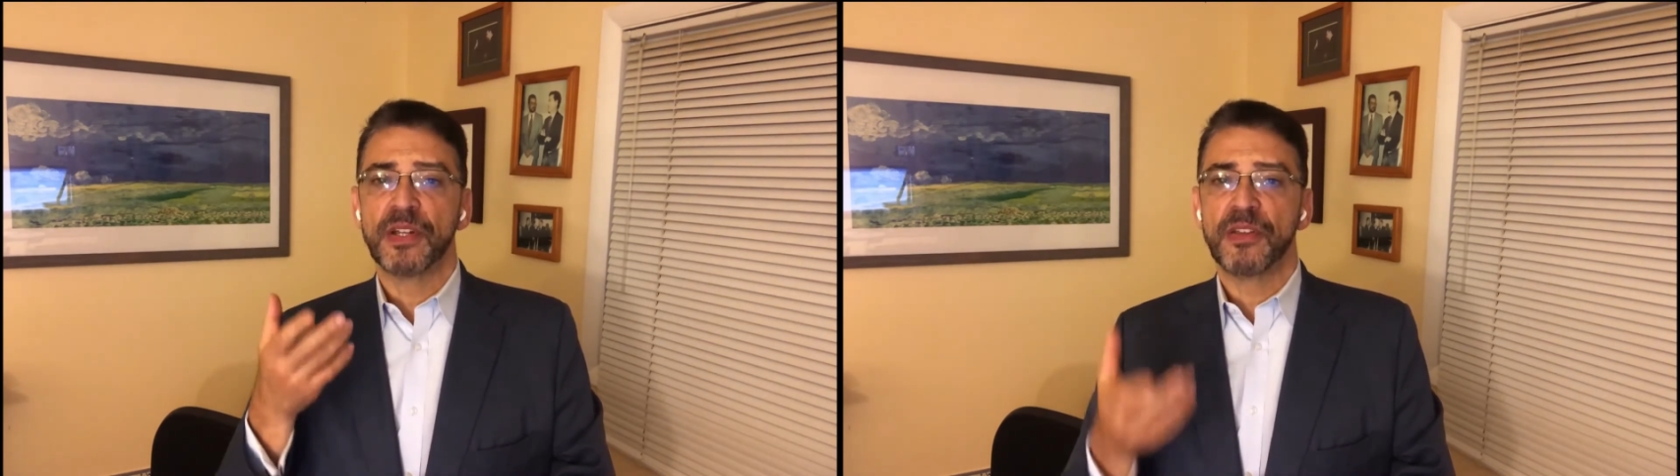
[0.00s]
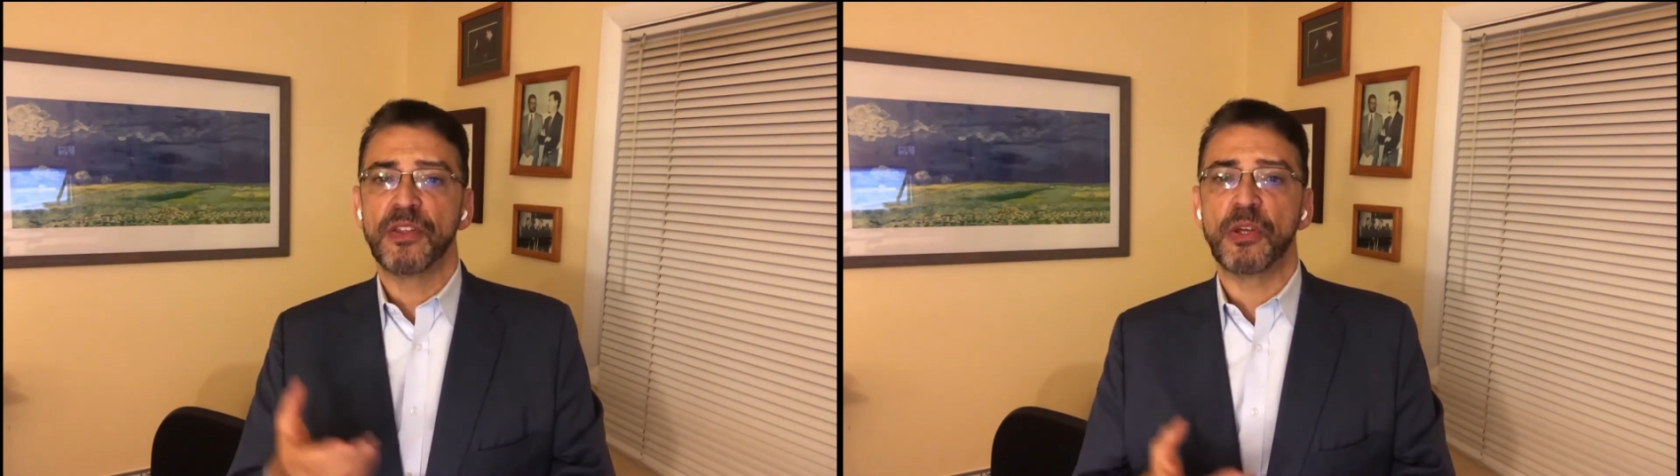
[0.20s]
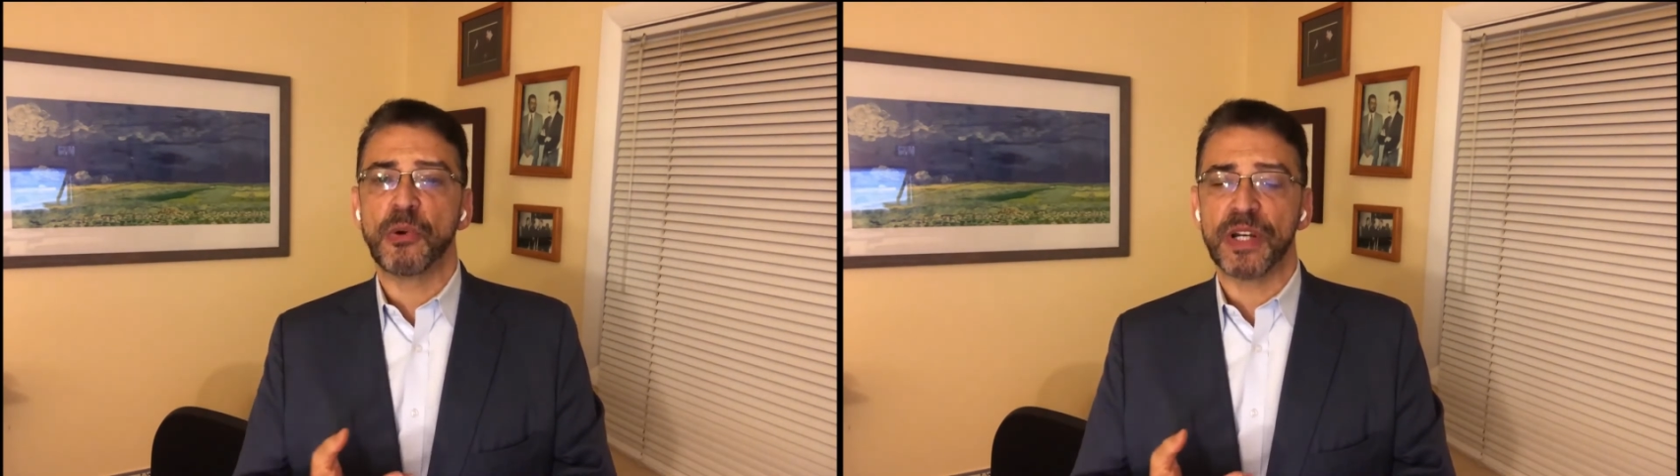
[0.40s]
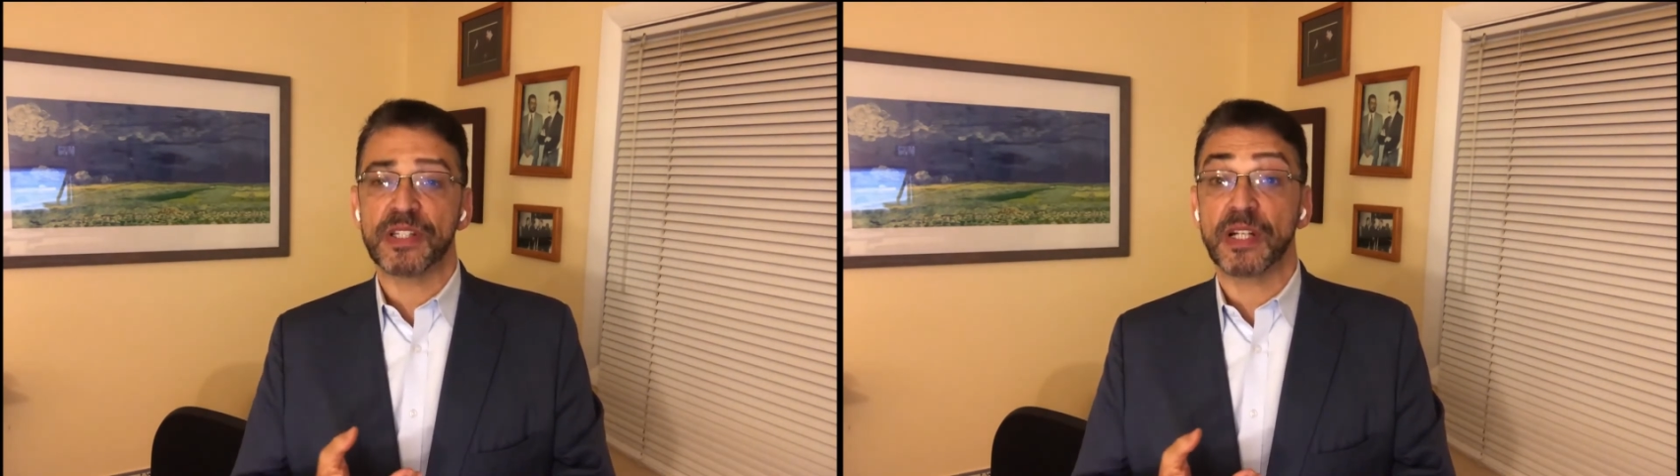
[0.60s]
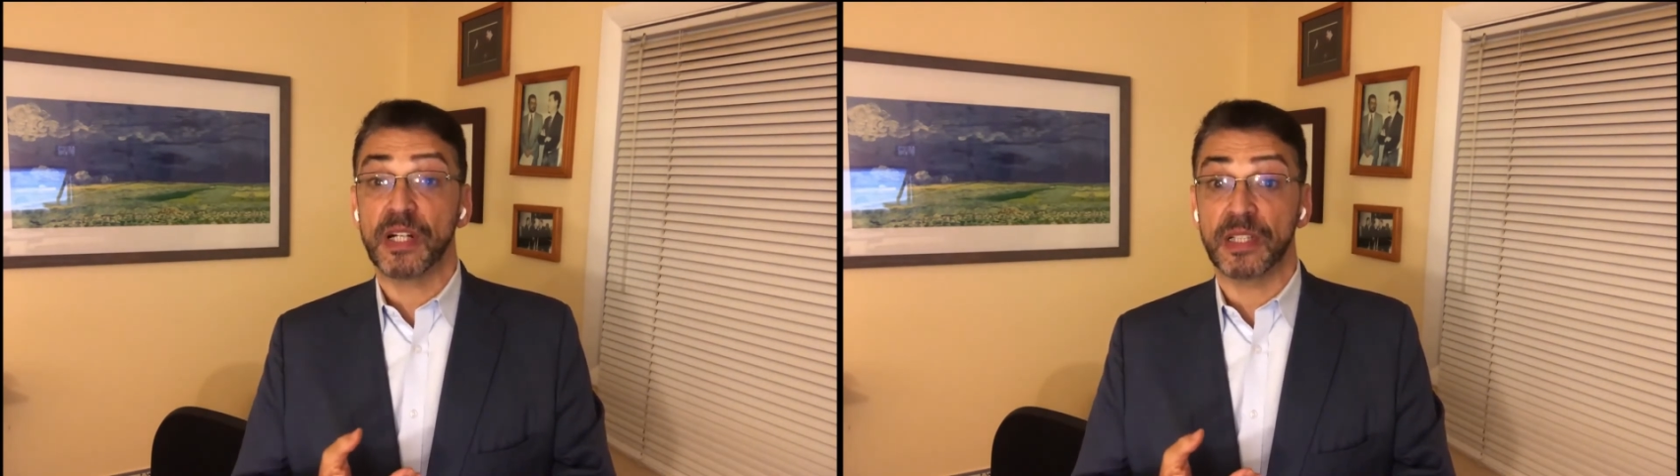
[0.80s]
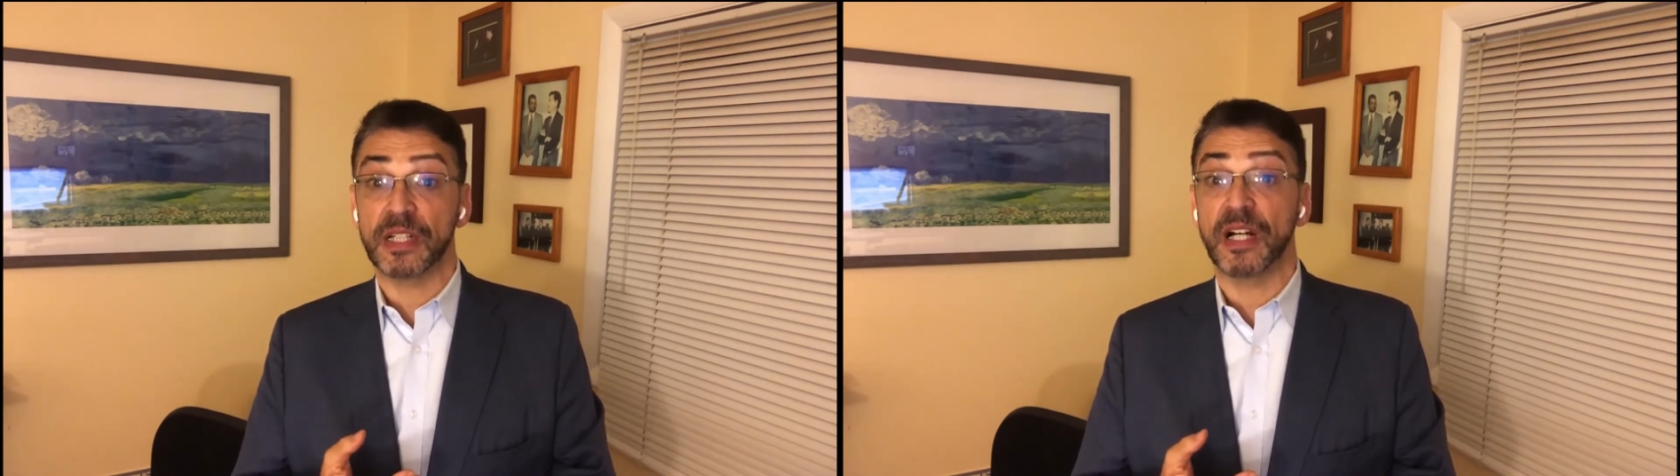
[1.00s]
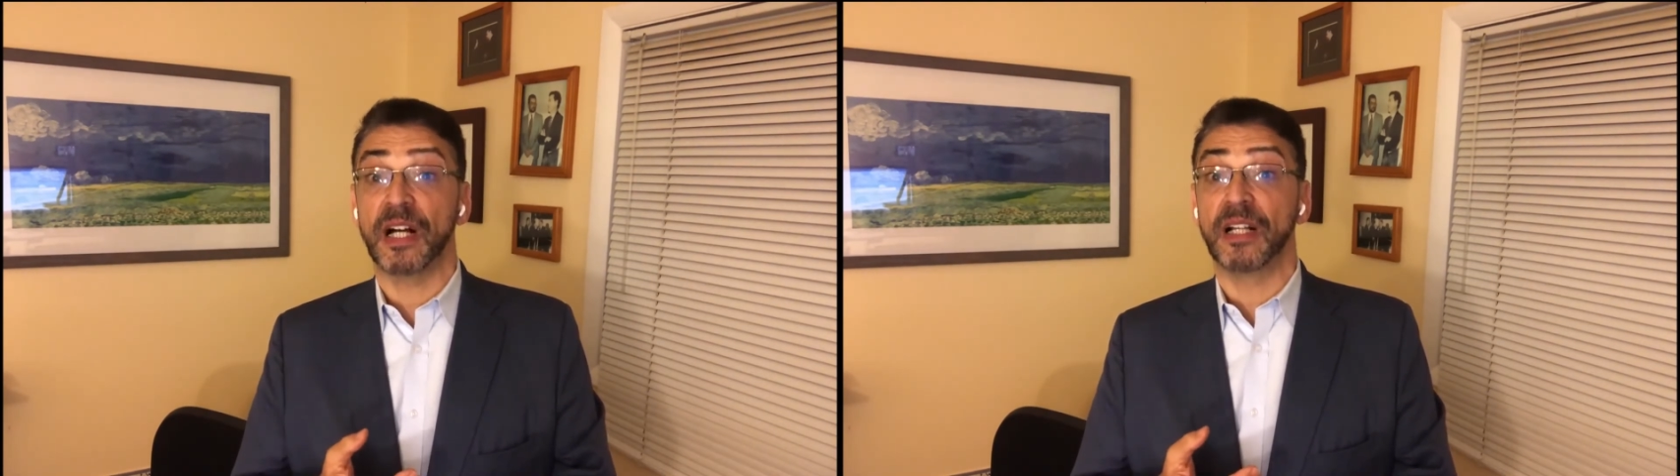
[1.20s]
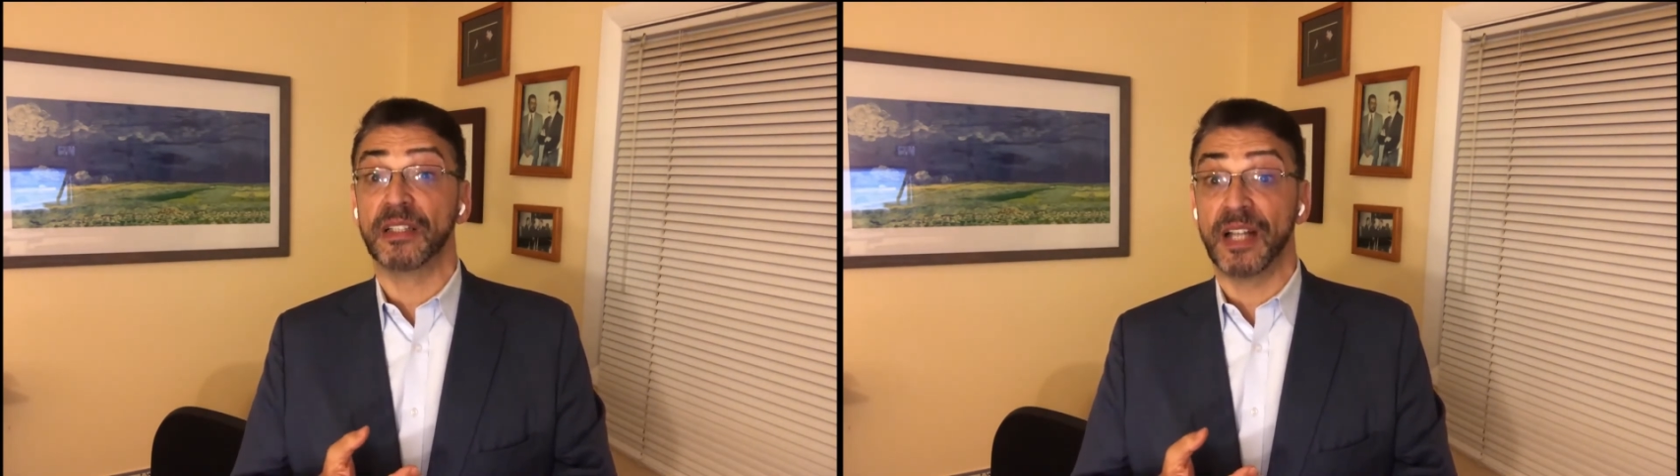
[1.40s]
the US cut a
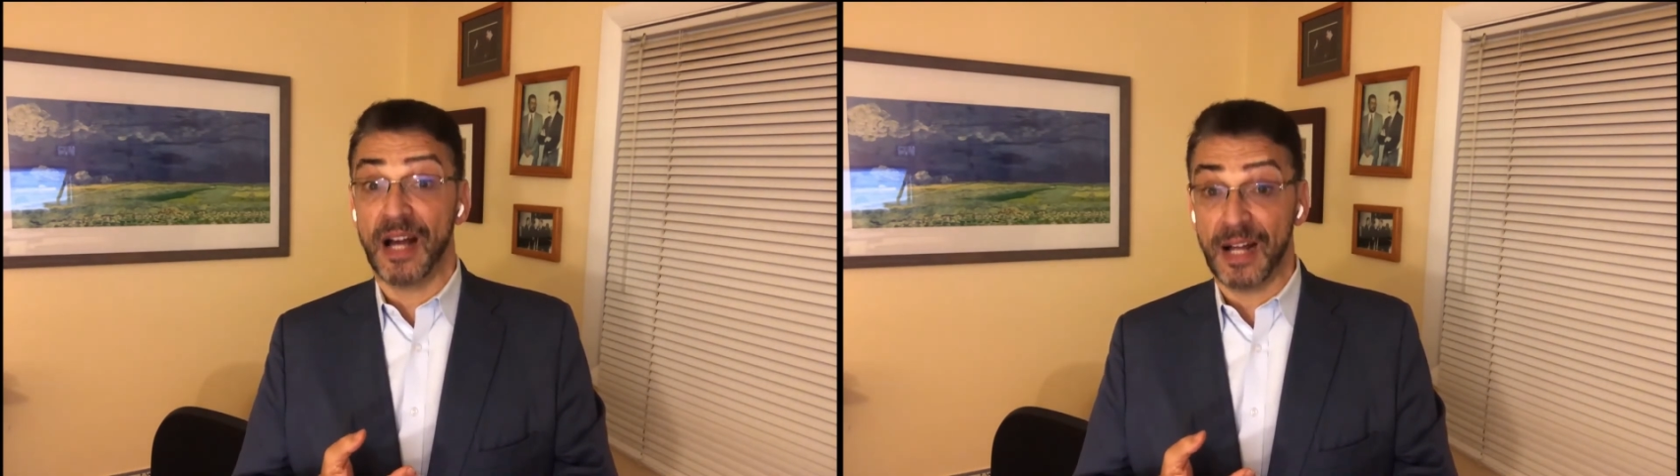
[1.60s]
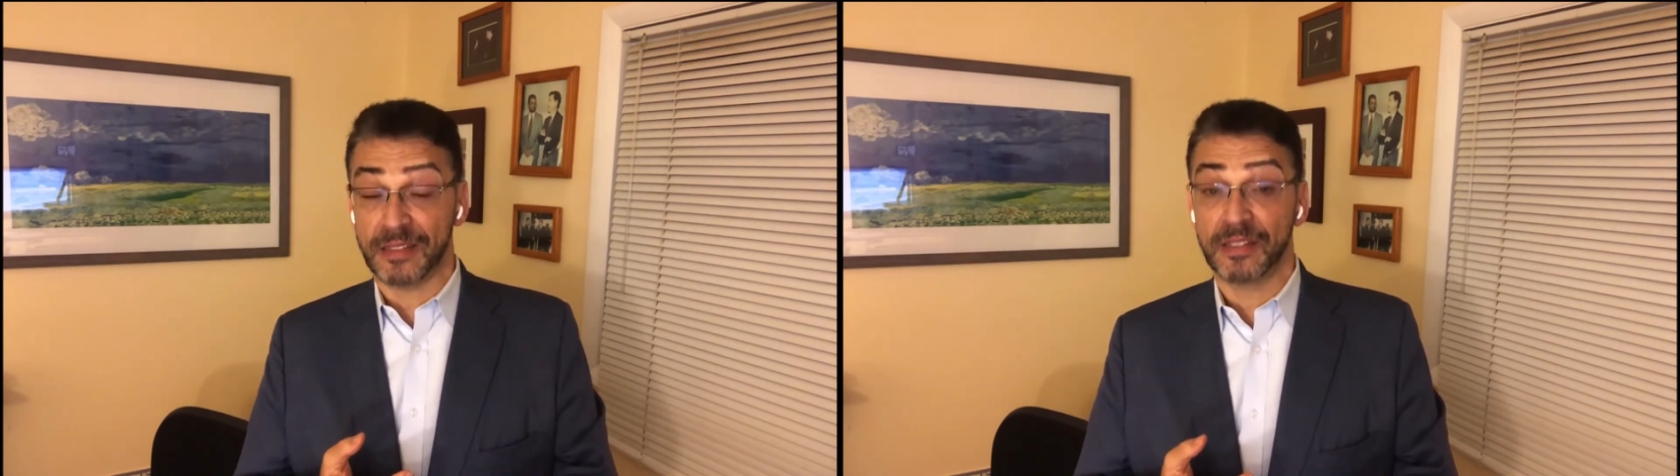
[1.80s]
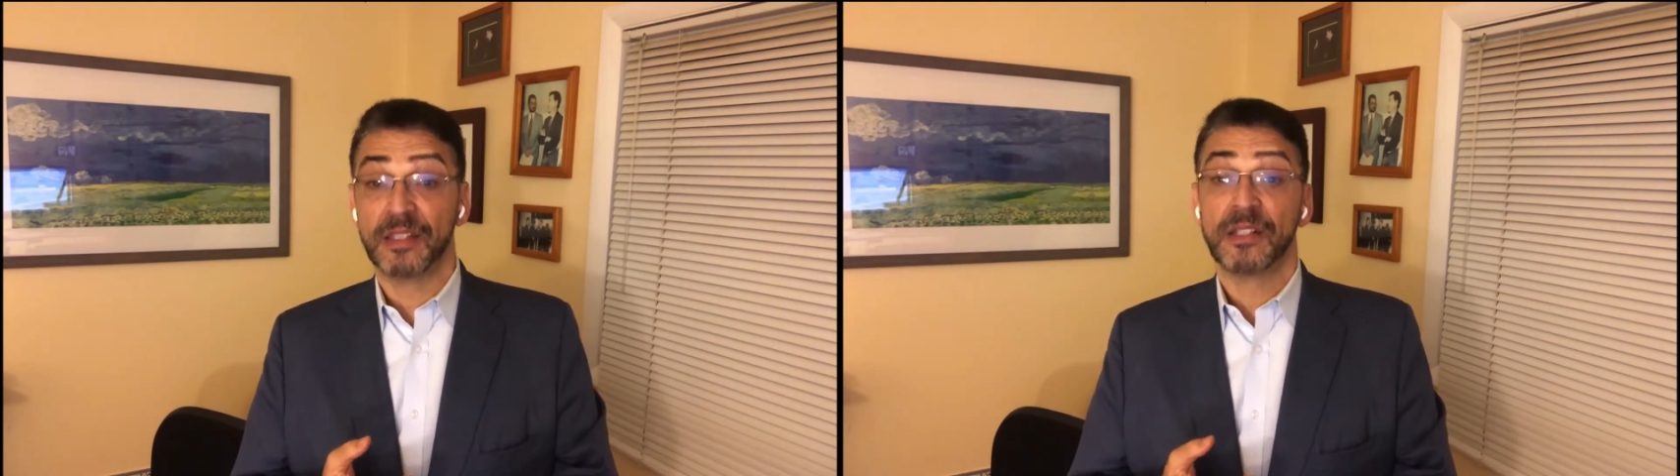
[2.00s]
lot